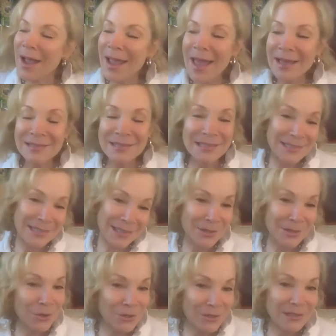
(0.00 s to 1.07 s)
hadn't seen
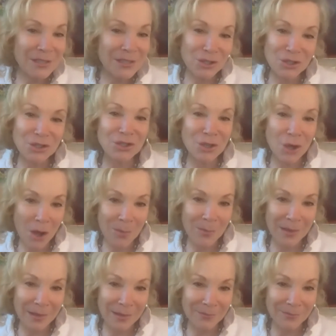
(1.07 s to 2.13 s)
her since she shot
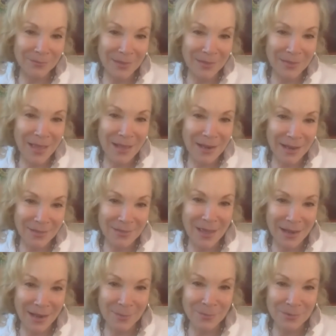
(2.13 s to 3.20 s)
me in that
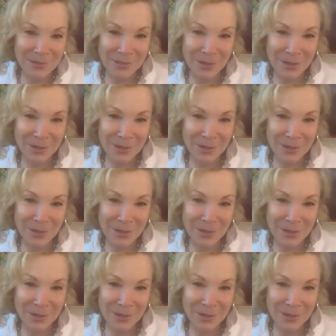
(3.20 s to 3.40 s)
episode.